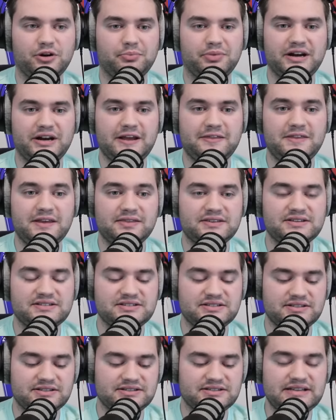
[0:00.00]
but I think
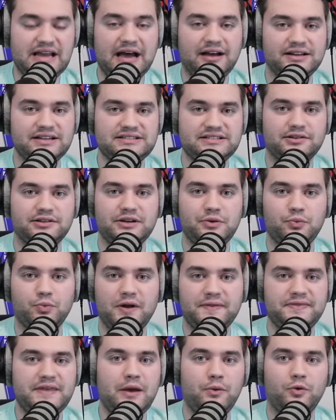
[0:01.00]
stylistically
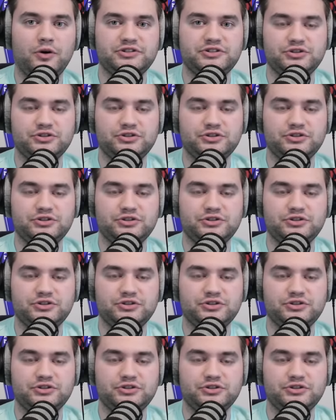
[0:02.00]
what they want